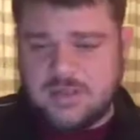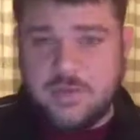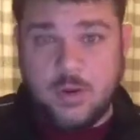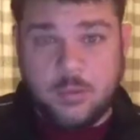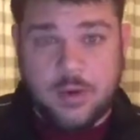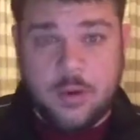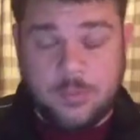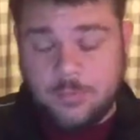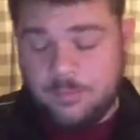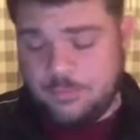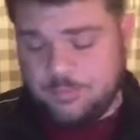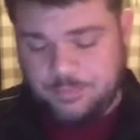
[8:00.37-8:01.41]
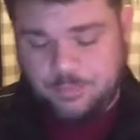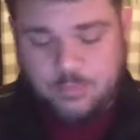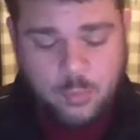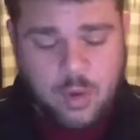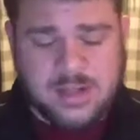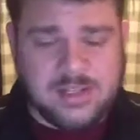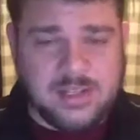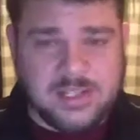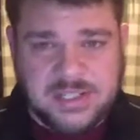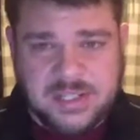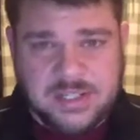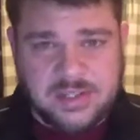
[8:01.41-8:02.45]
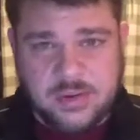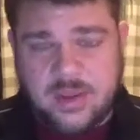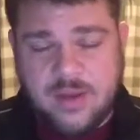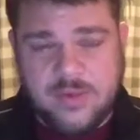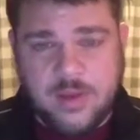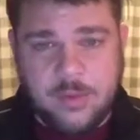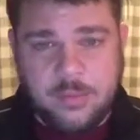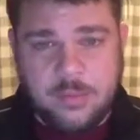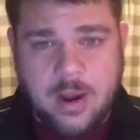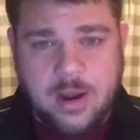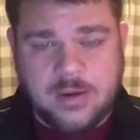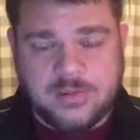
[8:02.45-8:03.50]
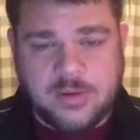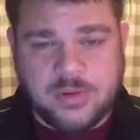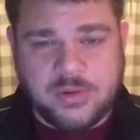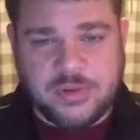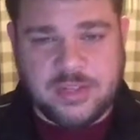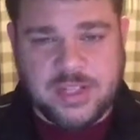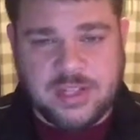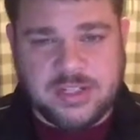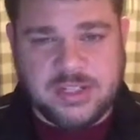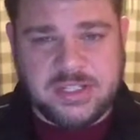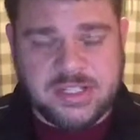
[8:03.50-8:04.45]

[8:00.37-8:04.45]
if you don't know what intelligence is or you have no prior exposure to intelligence,